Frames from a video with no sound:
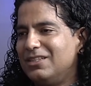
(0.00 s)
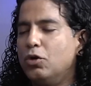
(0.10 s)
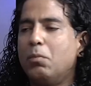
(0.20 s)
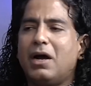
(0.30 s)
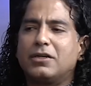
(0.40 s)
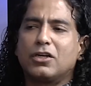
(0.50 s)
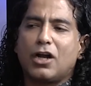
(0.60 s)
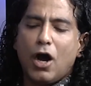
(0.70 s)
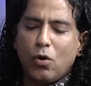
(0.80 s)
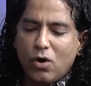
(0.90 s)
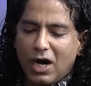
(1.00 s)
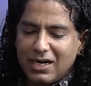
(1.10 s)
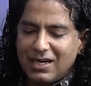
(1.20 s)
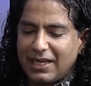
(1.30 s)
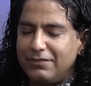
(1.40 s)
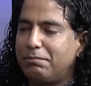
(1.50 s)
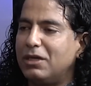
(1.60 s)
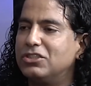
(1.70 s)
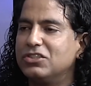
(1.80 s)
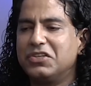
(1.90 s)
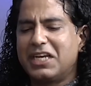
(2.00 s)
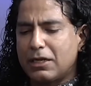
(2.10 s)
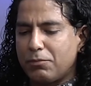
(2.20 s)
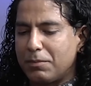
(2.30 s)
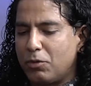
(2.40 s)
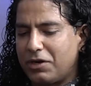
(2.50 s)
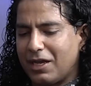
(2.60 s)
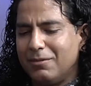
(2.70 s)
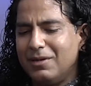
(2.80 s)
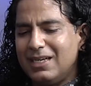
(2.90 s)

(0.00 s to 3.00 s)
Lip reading: No matter how hard life punches you, get up one more time.